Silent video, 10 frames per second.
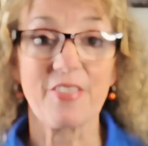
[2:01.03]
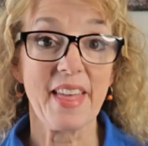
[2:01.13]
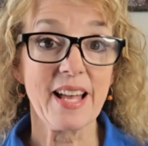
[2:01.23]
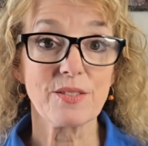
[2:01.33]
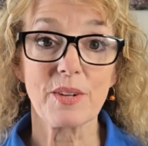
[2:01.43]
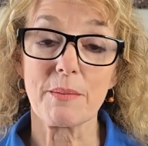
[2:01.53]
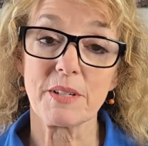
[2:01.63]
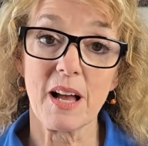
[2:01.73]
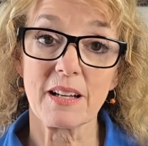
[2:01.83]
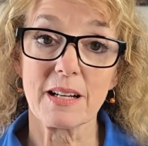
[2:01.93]
Now that's what
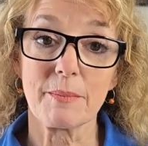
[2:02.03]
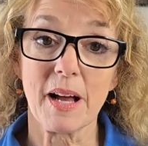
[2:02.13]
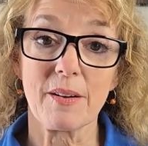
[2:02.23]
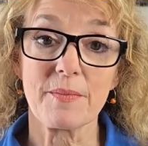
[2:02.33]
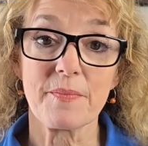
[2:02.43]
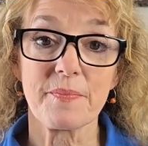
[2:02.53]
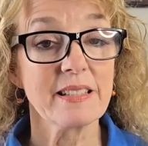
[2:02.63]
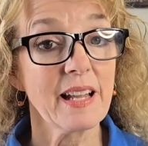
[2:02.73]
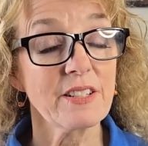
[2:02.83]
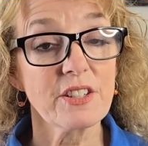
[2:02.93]
I'm talking about.
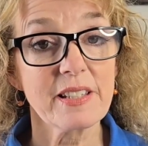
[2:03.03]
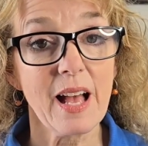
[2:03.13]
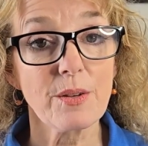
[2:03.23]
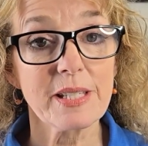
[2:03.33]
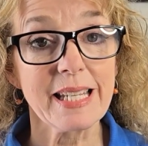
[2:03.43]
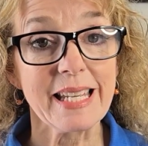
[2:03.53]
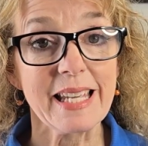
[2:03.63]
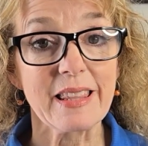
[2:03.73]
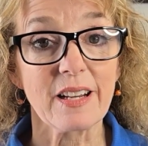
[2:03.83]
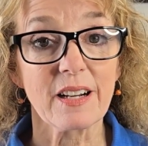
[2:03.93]
It's not just housing
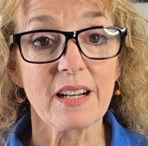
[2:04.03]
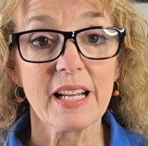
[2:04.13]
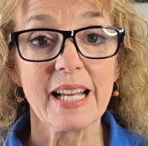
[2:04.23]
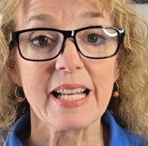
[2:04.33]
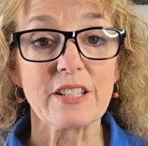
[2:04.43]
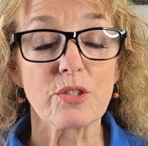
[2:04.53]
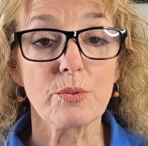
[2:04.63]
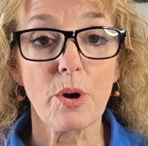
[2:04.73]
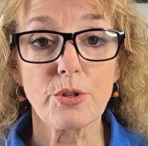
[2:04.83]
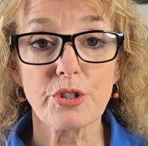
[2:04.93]
either. It's
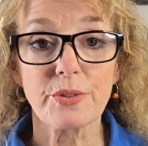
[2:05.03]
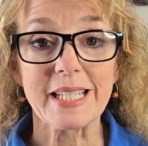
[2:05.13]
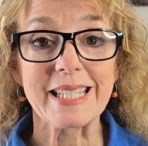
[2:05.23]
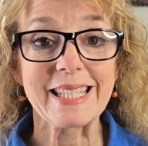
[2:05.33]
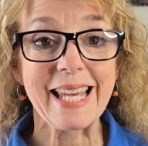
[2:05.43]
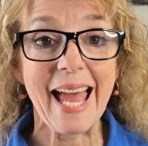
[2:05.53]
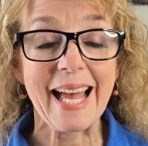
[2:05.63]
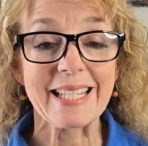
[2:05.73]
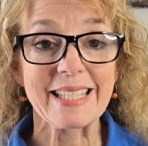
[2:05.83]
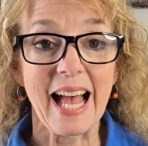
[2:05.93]
groceries,
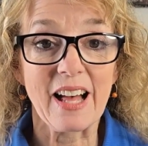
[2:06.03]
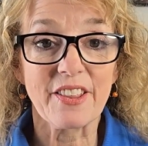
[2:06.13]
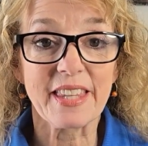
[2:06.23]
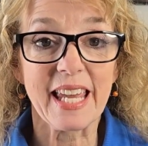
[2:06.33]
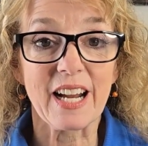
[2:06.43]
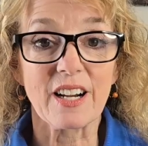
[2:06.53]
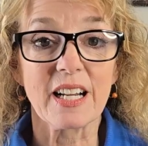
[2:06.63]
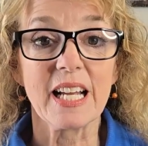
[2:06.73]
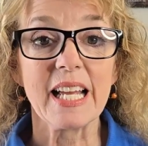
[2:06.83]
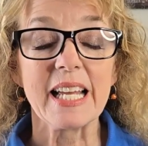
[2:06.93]
gas, healthcare.